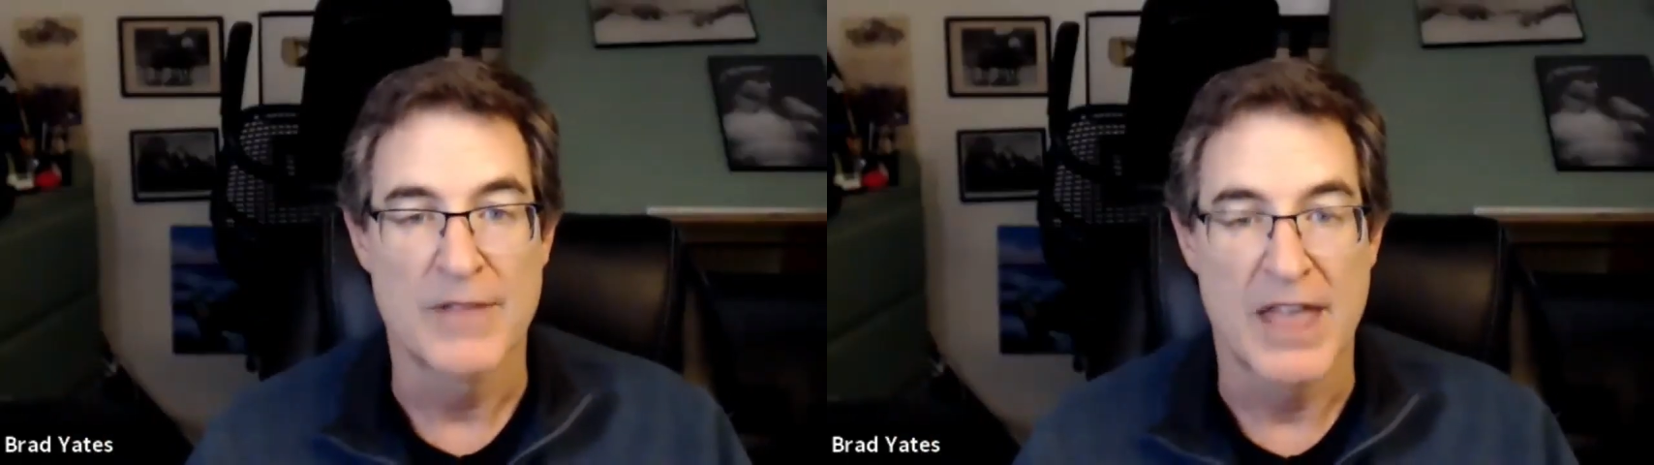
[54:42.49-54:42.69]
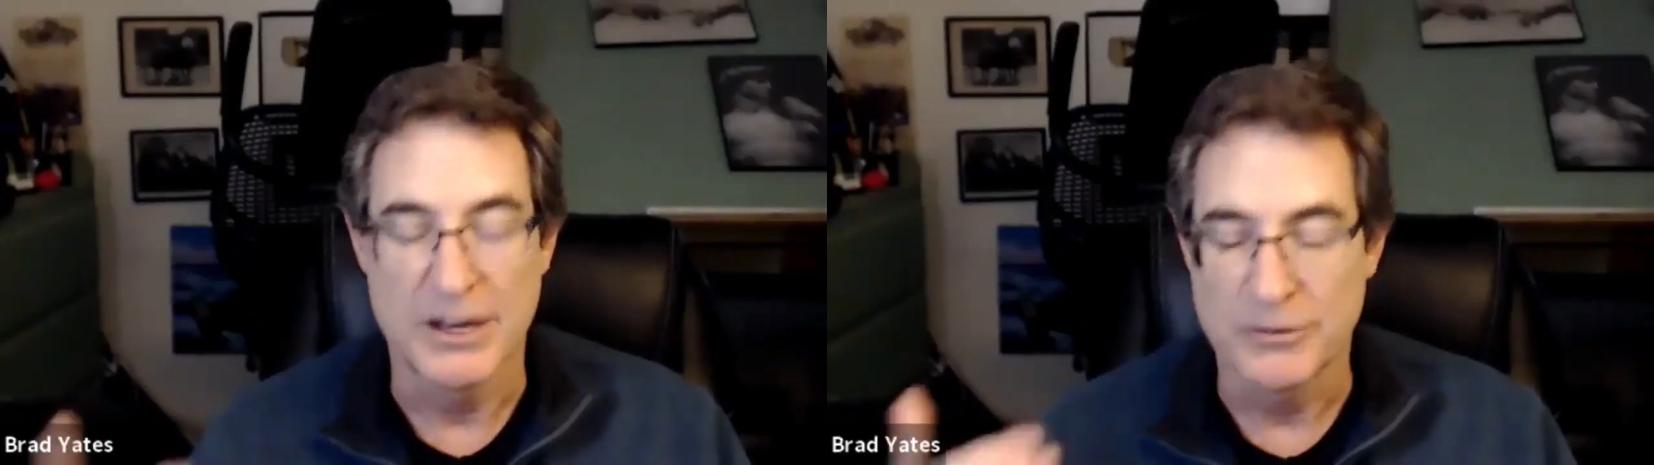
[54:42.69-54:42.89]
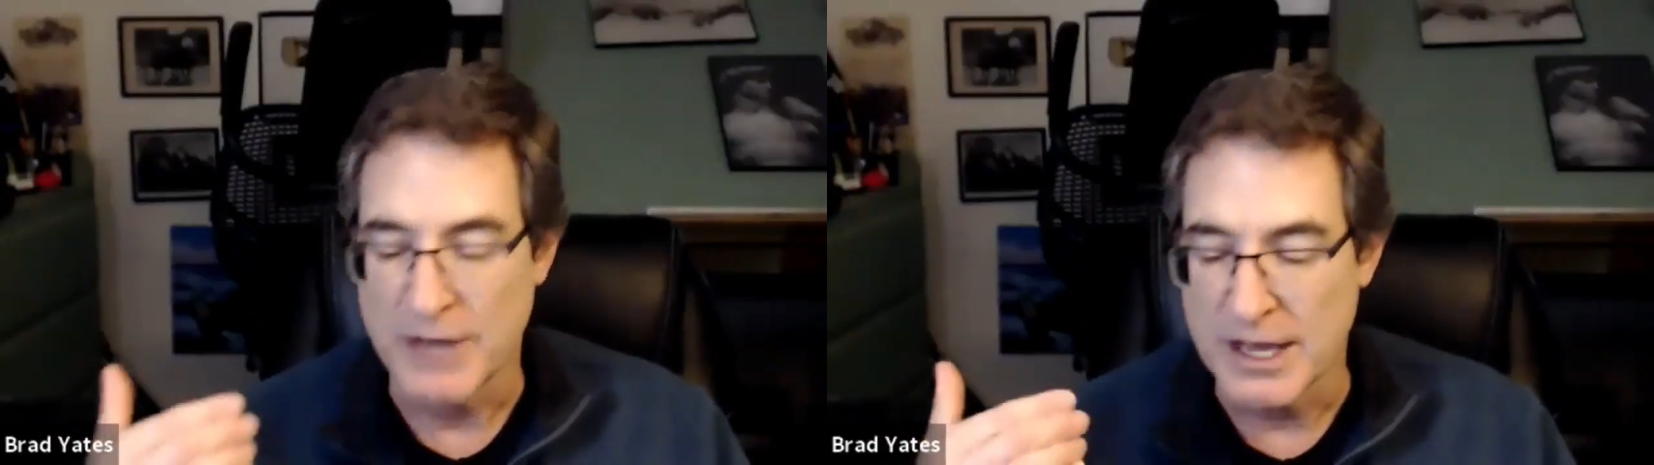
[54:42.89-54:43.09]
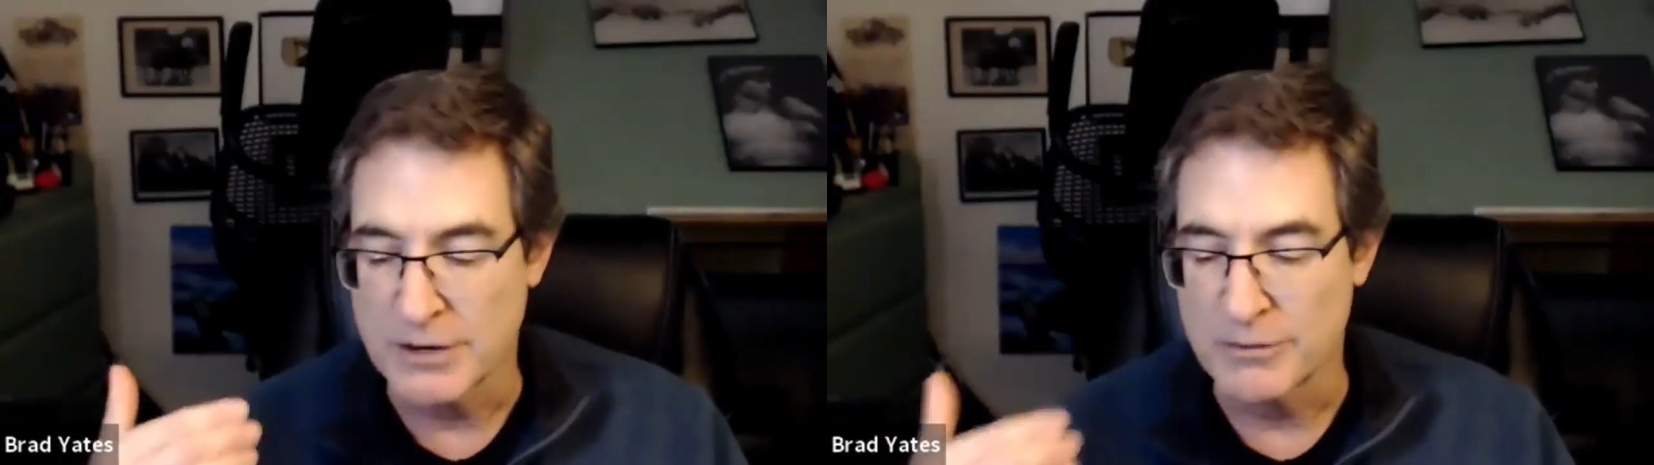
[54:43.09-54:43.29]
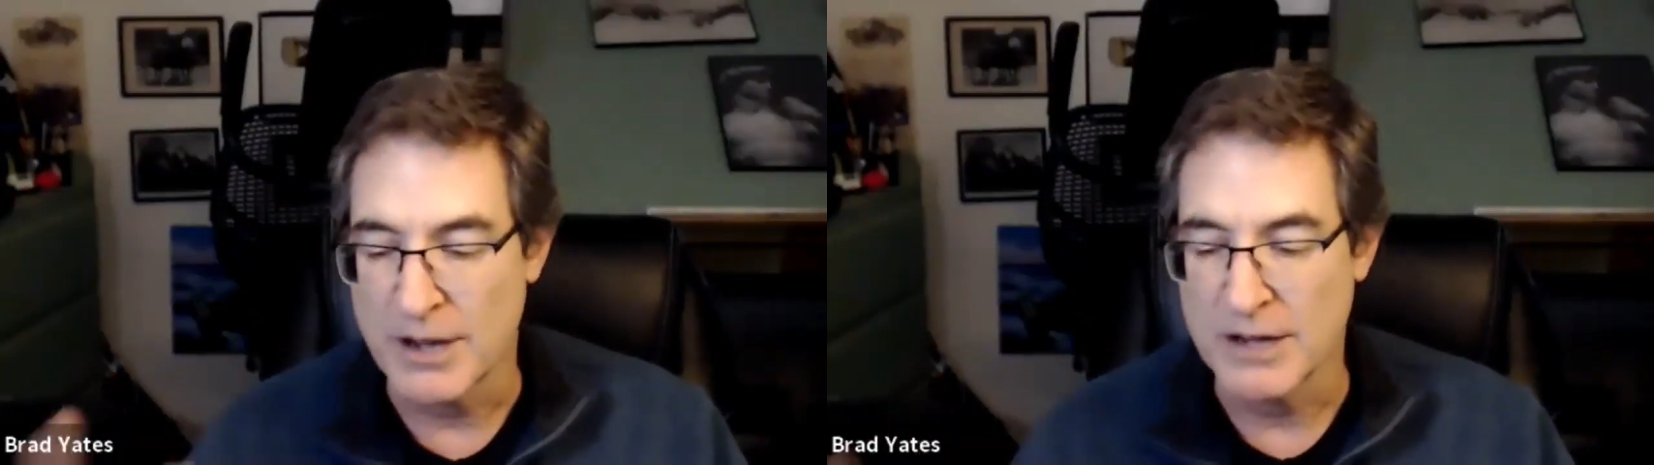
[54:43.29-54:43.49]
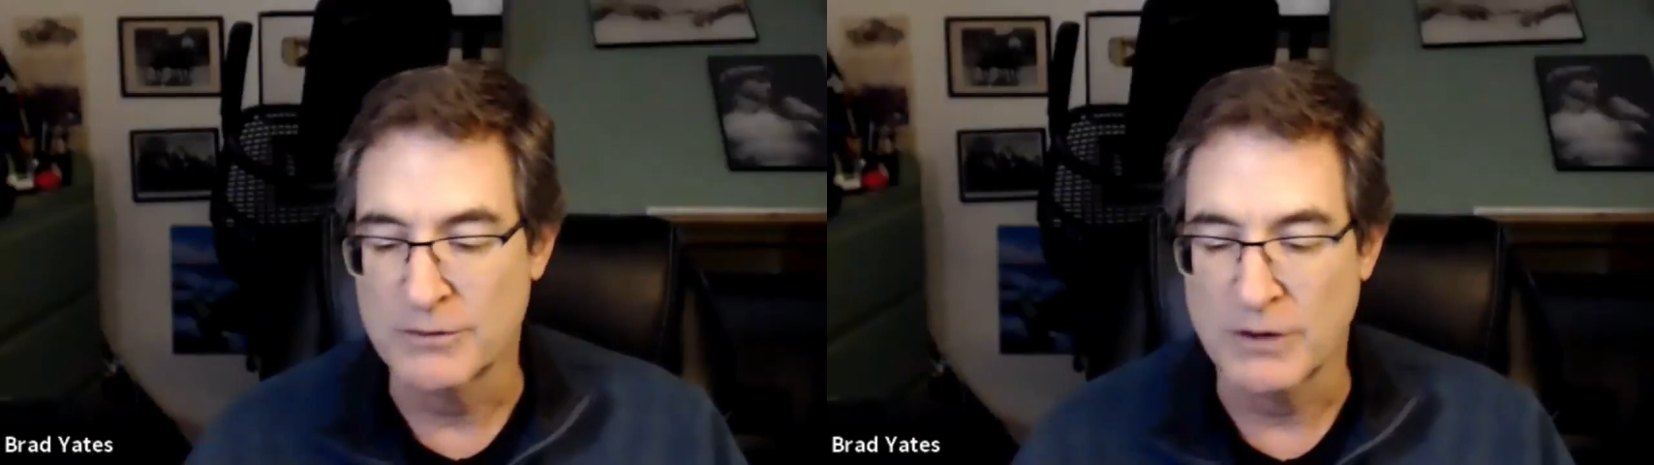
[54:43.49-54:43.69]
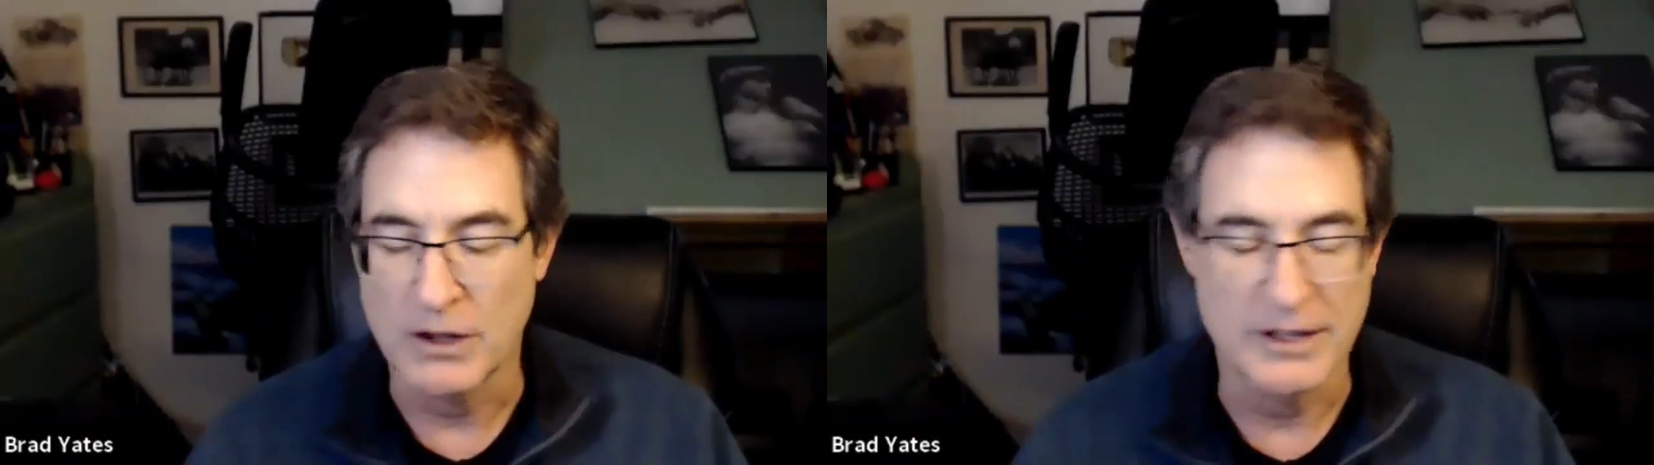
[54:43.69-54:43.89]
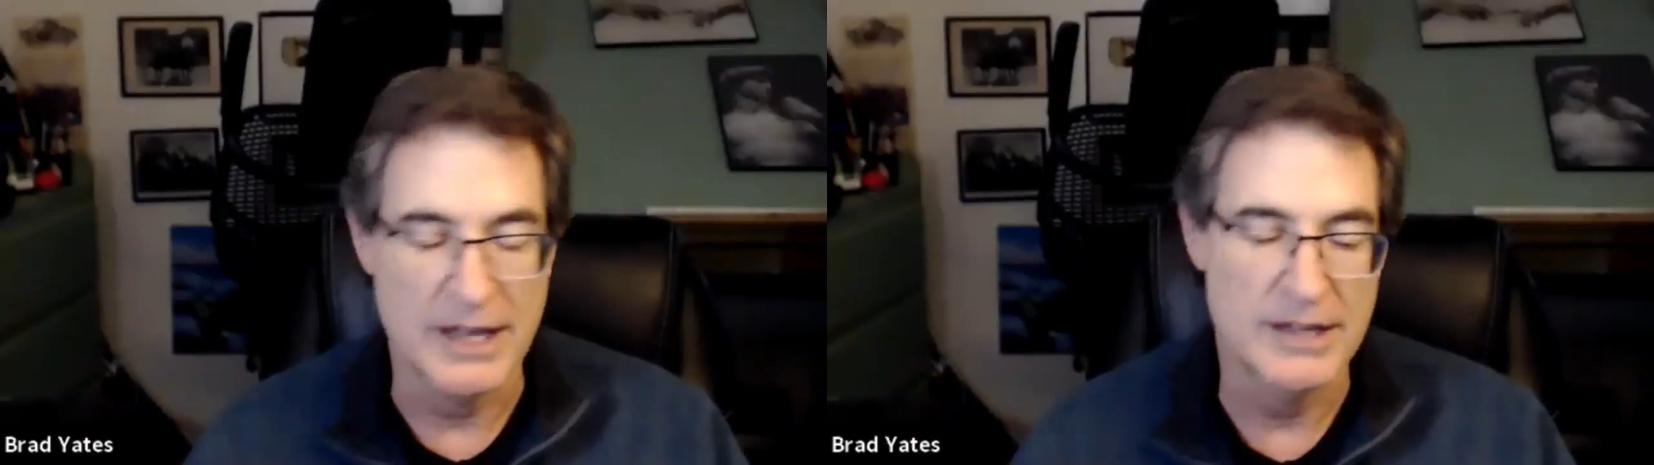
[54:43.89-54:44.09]
And if they can find
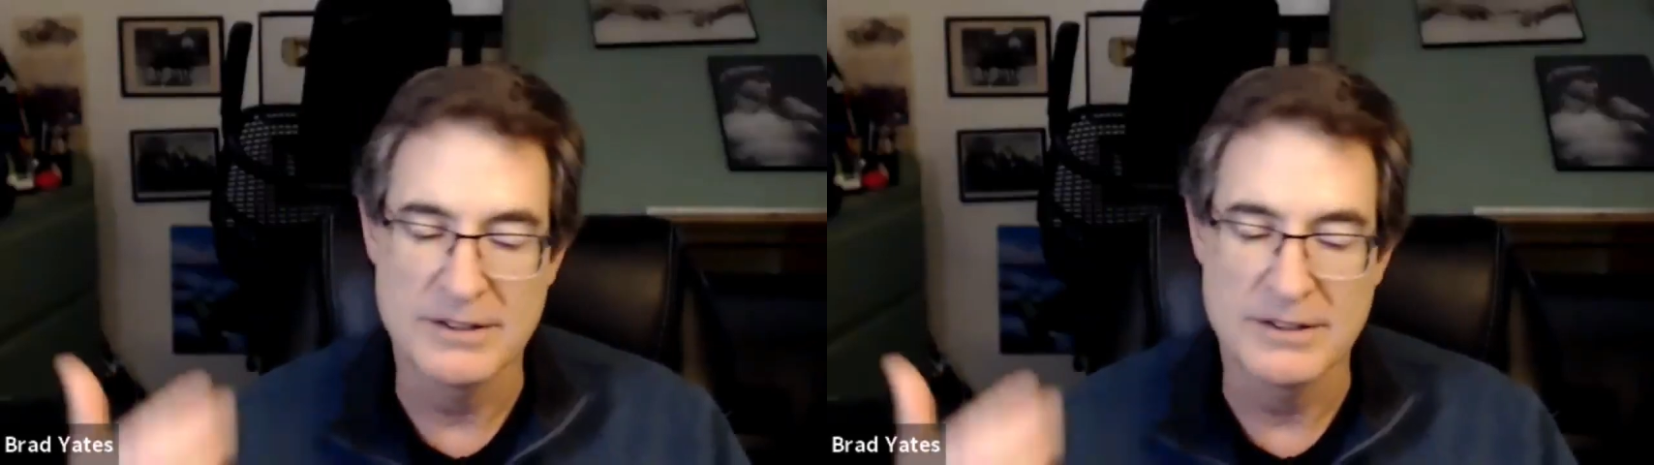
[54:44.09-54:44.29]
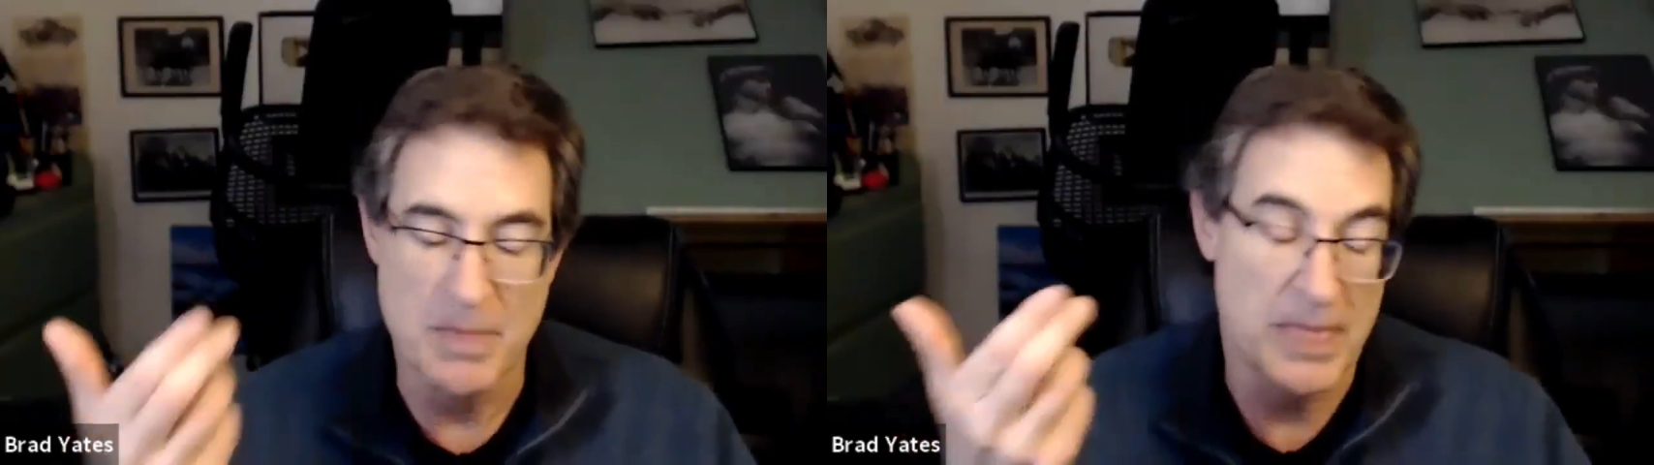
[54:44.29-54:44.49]
fault, and